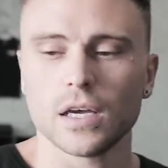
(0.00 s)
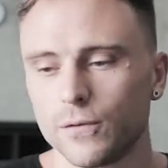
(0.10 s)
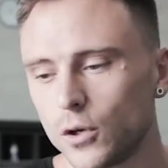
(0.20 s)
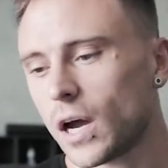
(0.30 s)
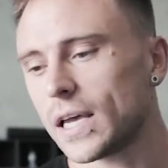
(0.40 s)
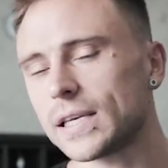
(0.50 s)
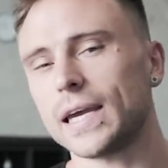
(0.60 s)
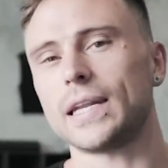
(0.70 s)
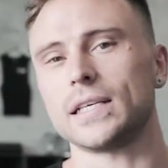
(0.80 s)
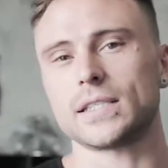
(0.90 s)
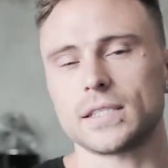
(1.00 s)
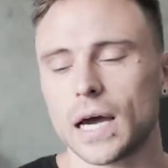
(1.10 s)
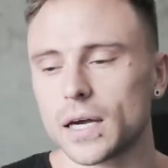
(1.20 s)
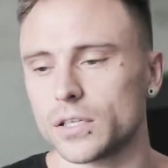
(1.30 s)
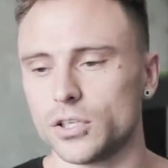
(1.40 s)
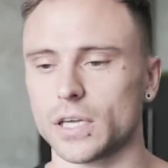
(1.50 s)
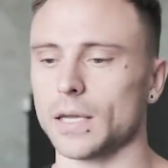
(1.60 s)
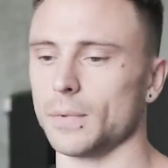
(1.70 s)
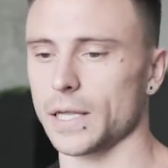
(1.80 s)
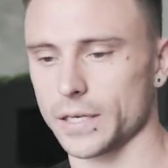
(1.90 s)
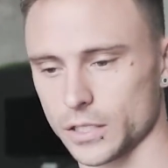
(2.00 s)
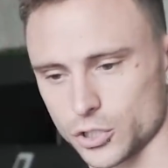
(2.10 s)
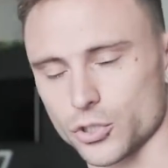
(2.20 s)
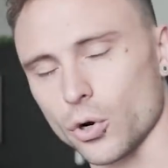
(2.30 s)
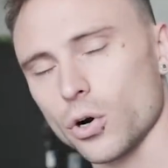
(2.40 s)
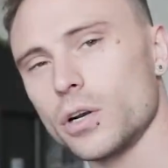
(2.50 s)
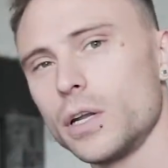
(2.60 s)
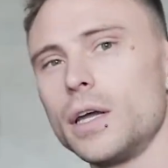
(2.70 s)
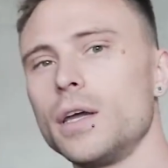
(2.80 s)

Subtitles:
If you guys are getting stuck and you keep landing short,